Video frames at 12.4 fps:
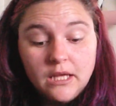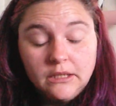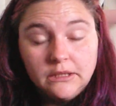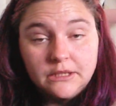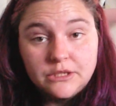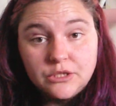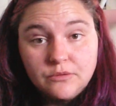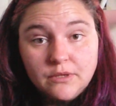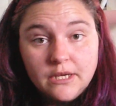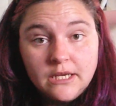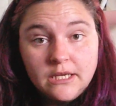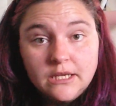let's do
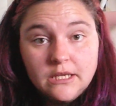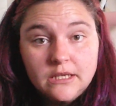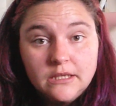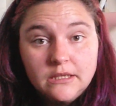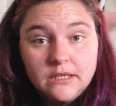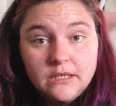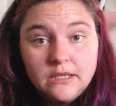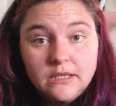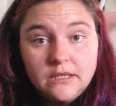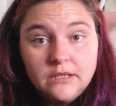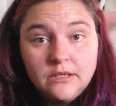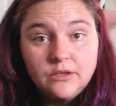that, and
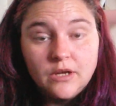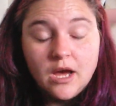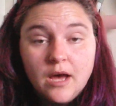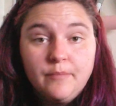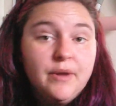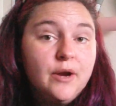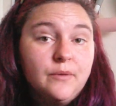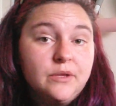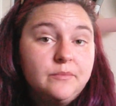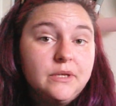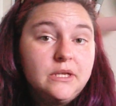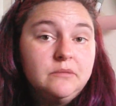then bear
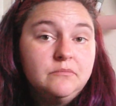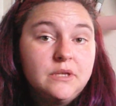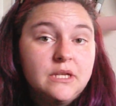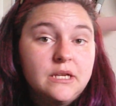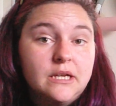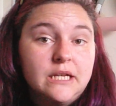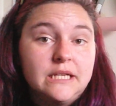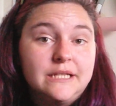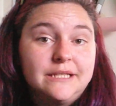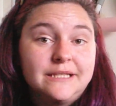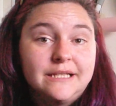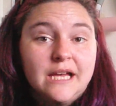with me
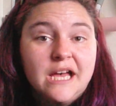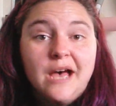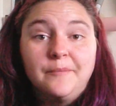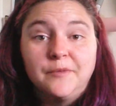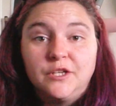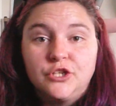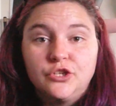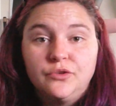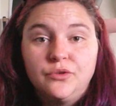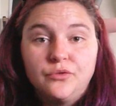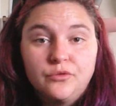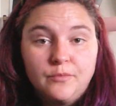because I'm going to show
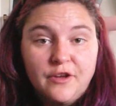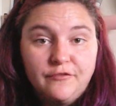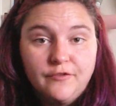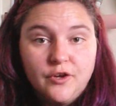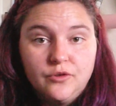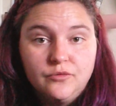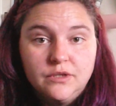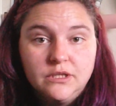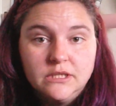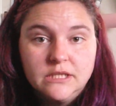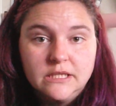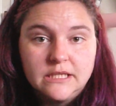you through my phone
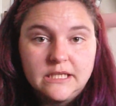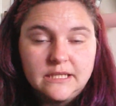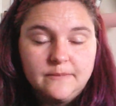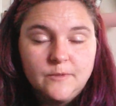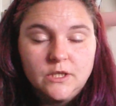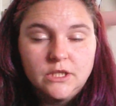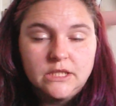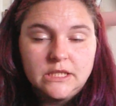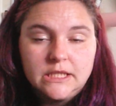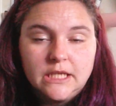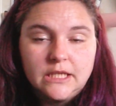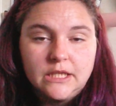because I'm not
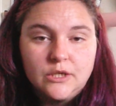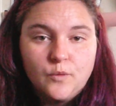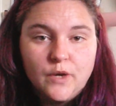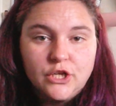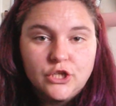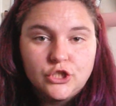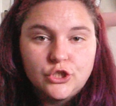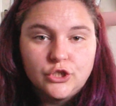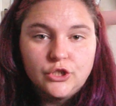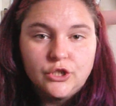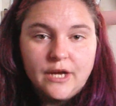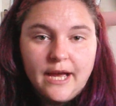exactly quite
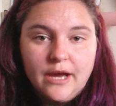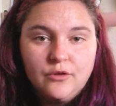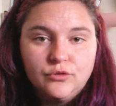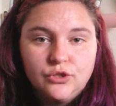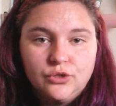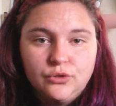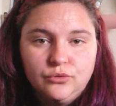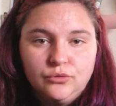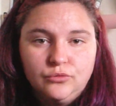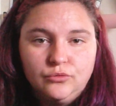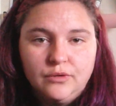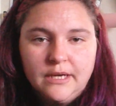sure how
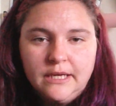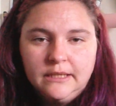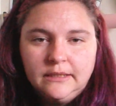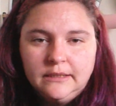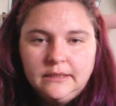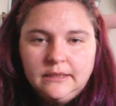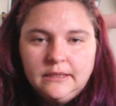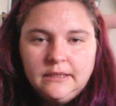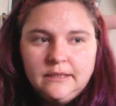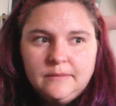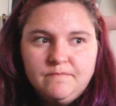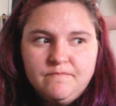to
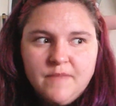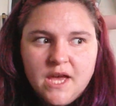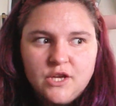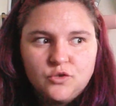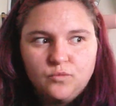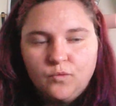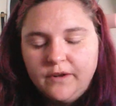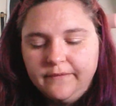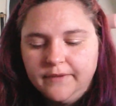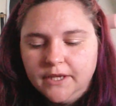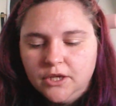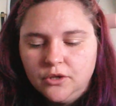mesh one
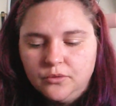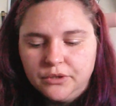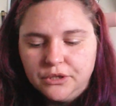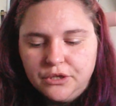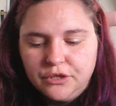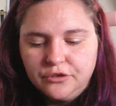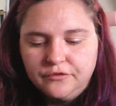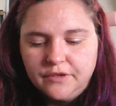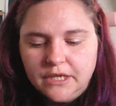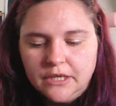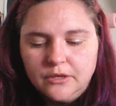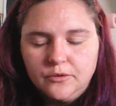video with another
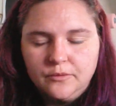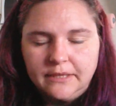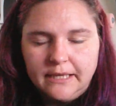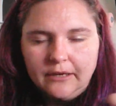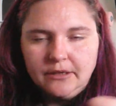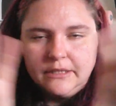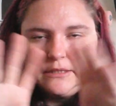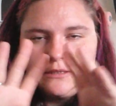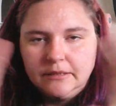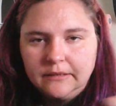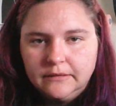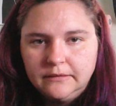video without it